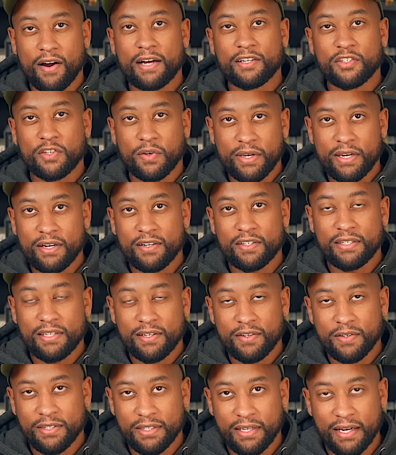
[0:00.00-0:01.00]
right, so here
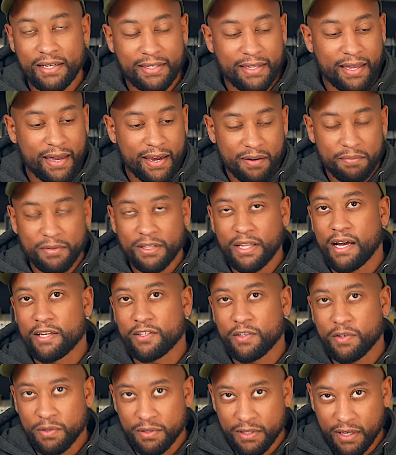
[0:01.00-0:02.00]
Sneako cites the
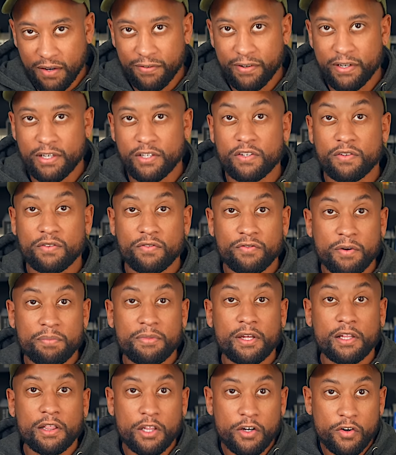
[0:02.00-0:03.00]
etymological definition from
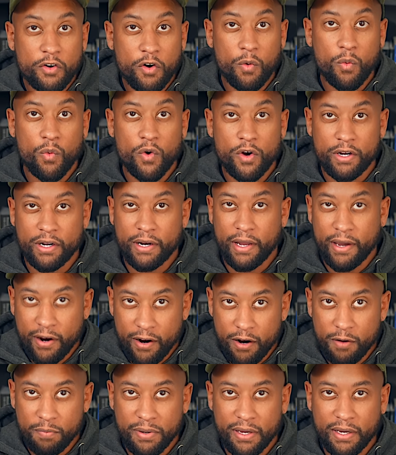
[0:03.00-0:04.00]
the literal word in
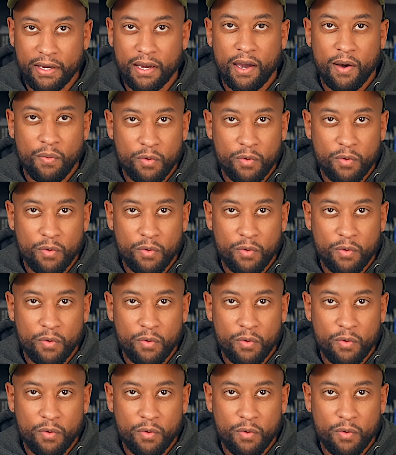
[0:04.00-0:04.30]
Arabic,